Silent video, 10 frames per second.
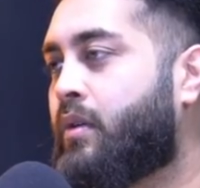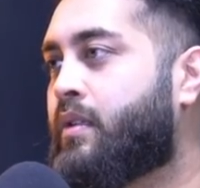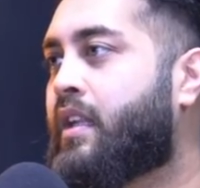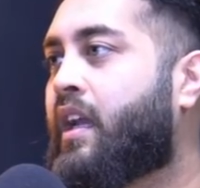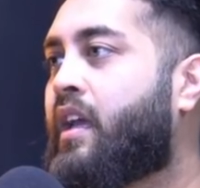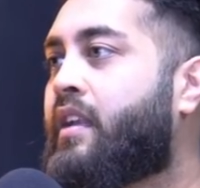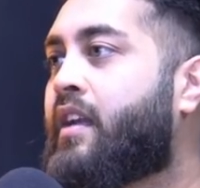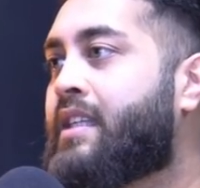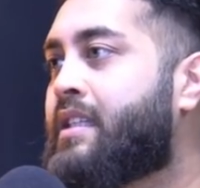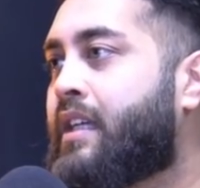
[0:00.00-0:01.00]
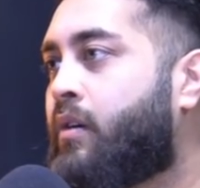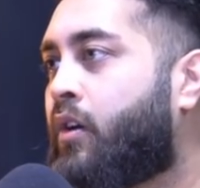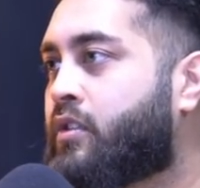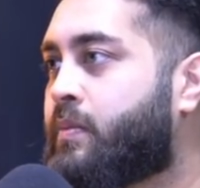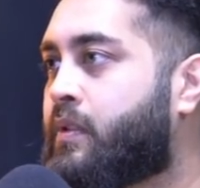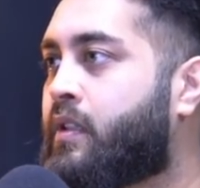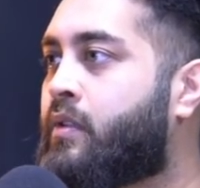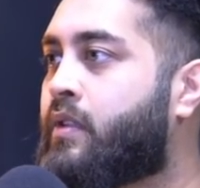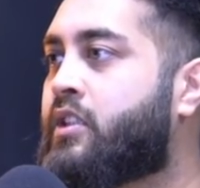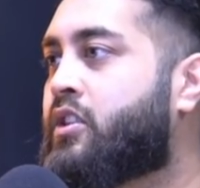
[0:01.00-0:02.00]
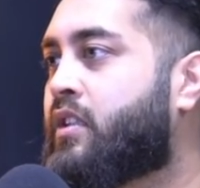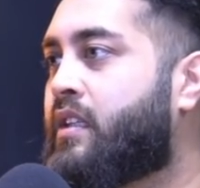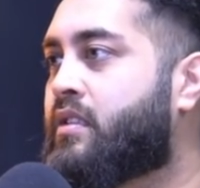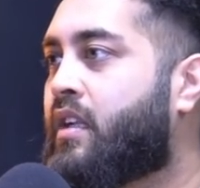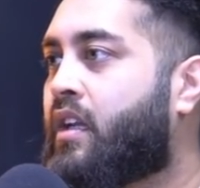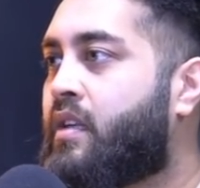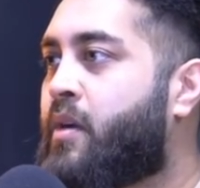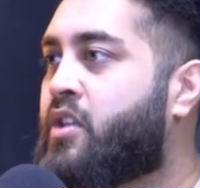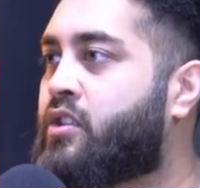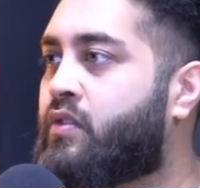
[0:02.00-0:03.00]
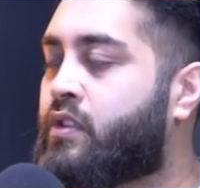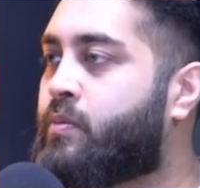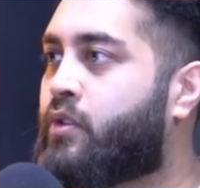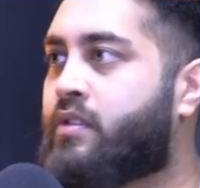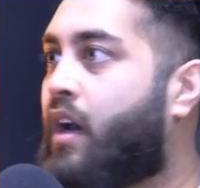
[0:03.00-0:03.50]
So it's like a Nightingale Hospital-ish, and it's like an emergency response.